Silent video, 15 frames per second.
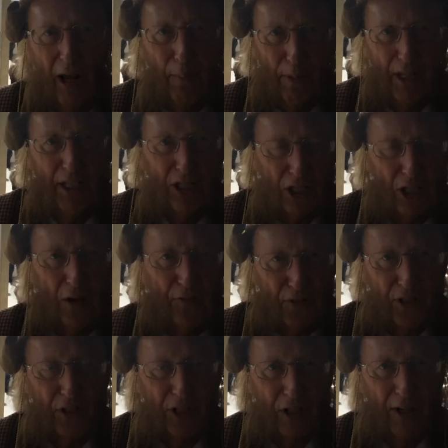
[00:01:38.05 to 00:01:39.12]
A bit of
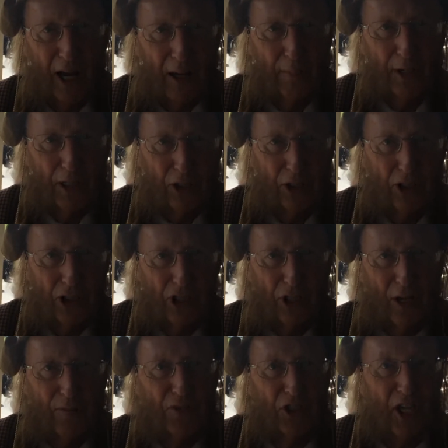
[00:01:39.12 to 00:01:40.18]
soft in the ground, but good to
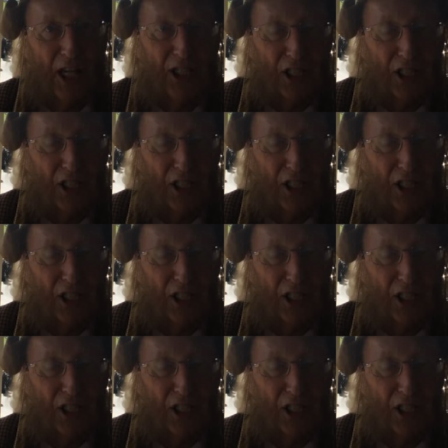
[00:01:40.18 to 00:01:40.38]
soft.